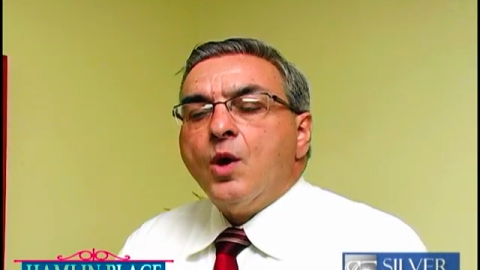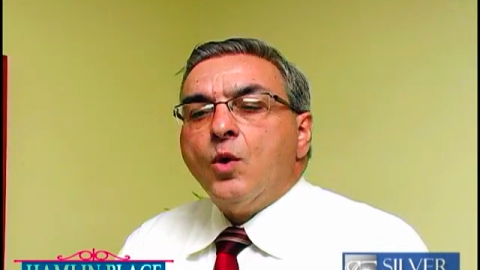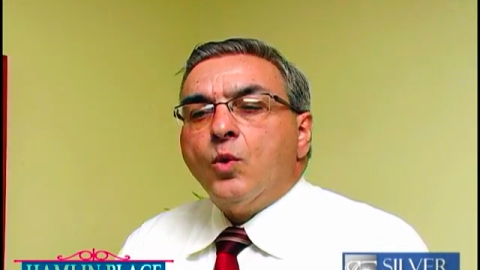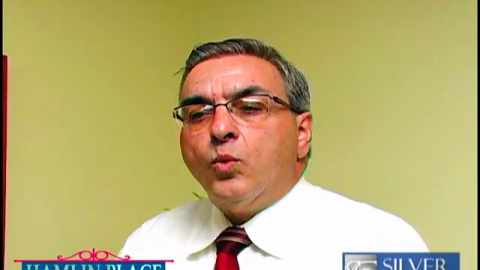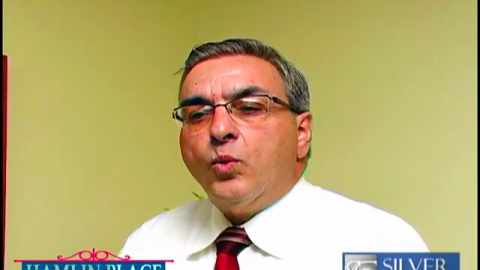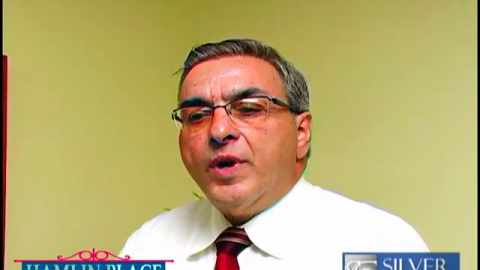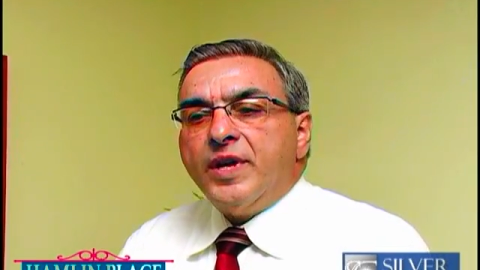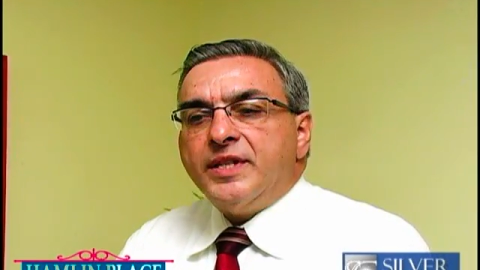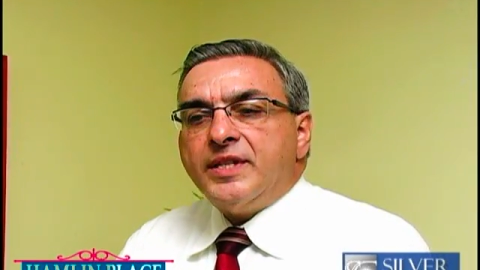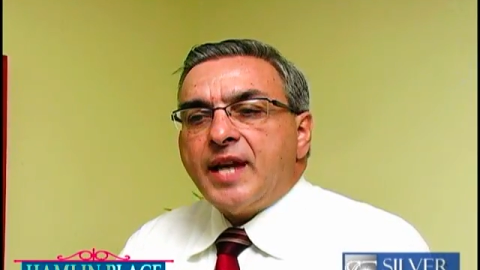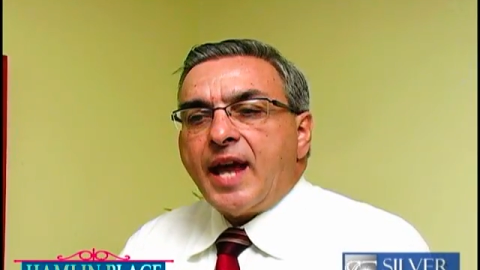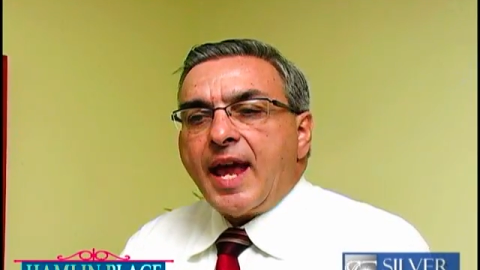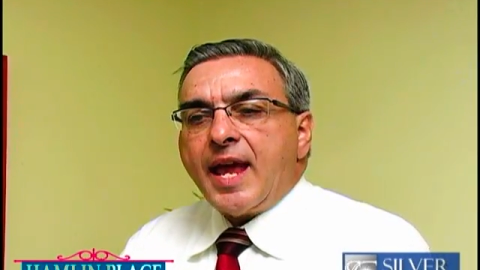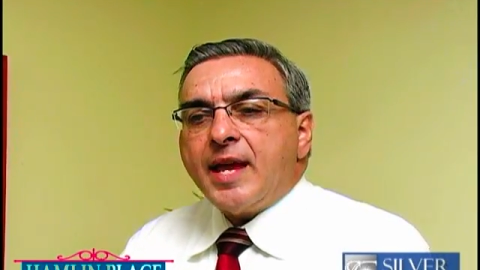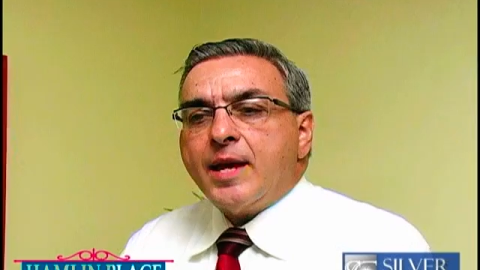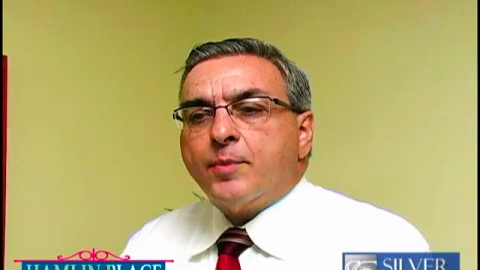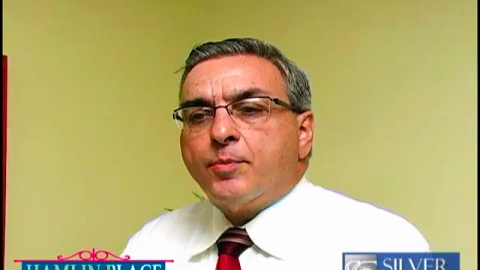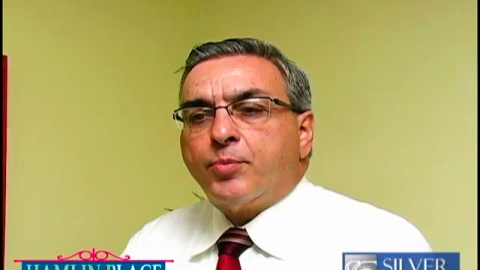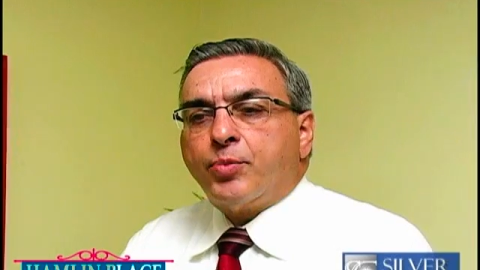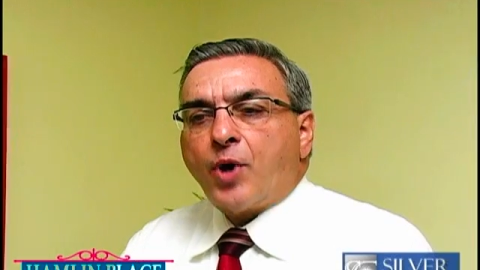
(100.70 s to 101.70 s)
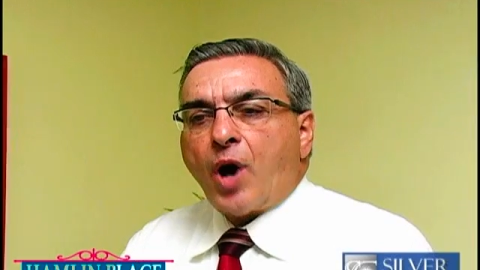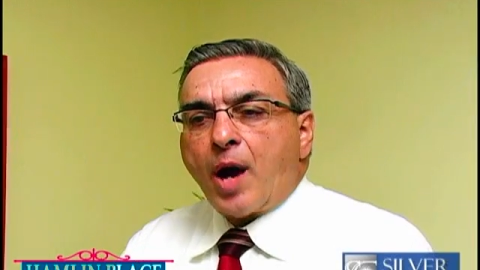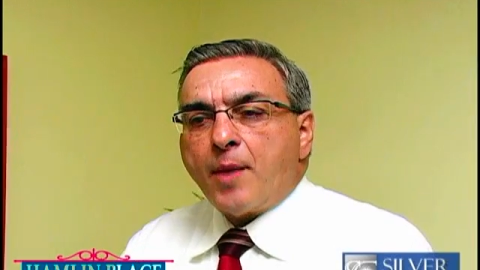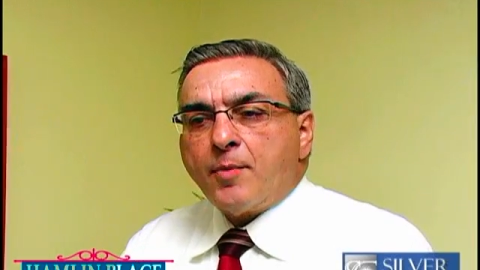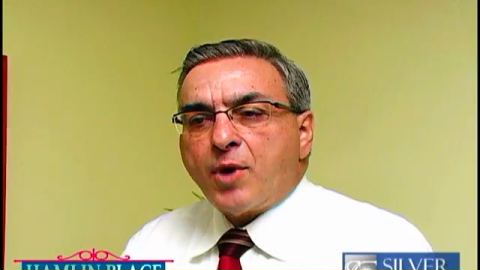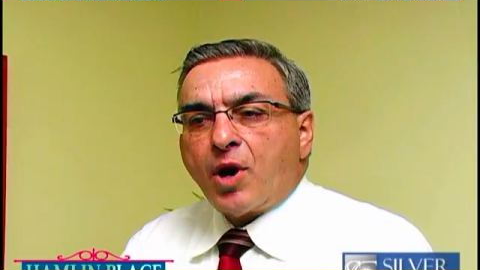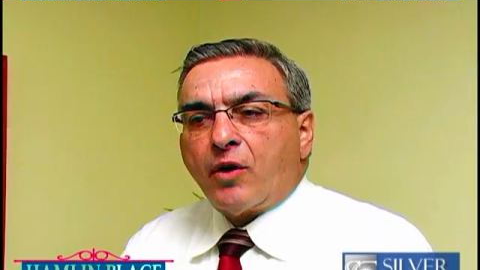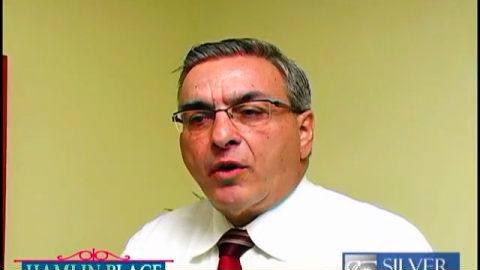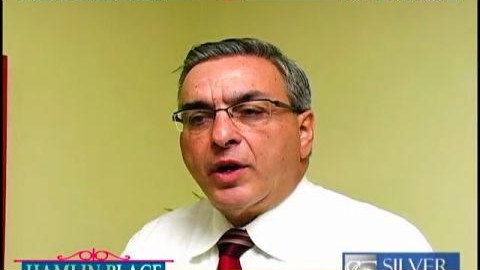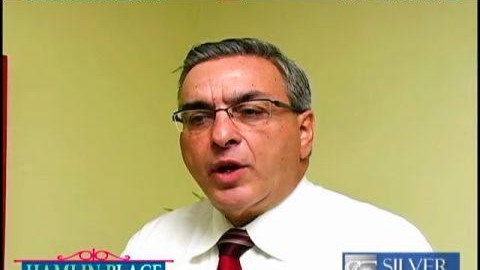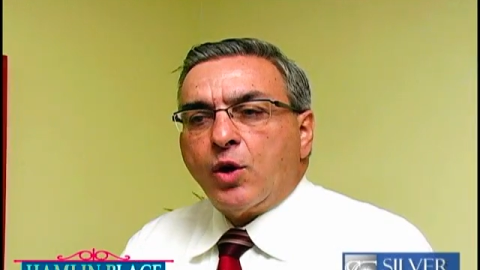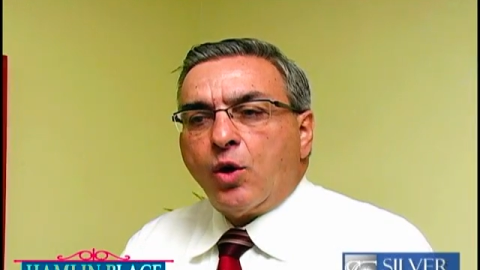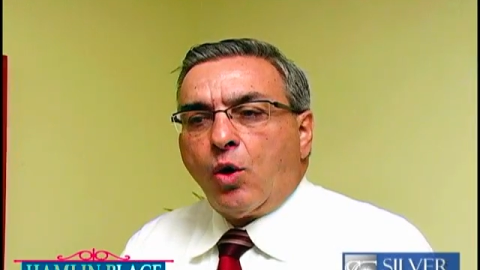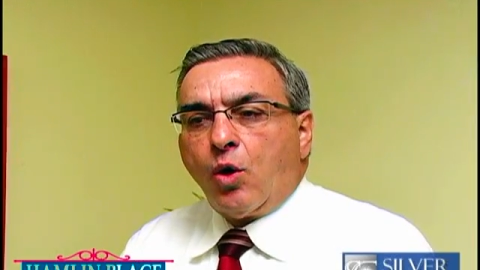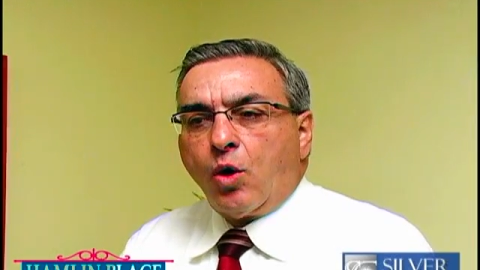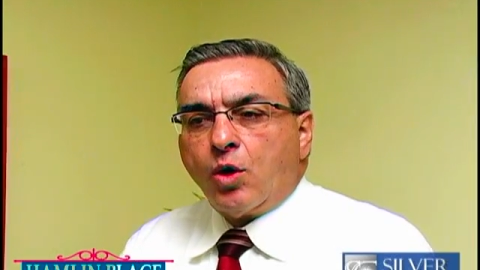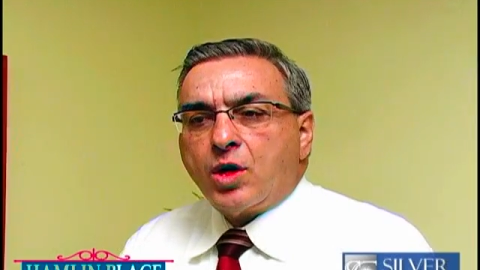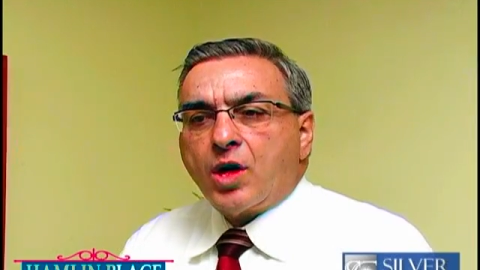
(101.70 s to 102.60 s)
We take primarily all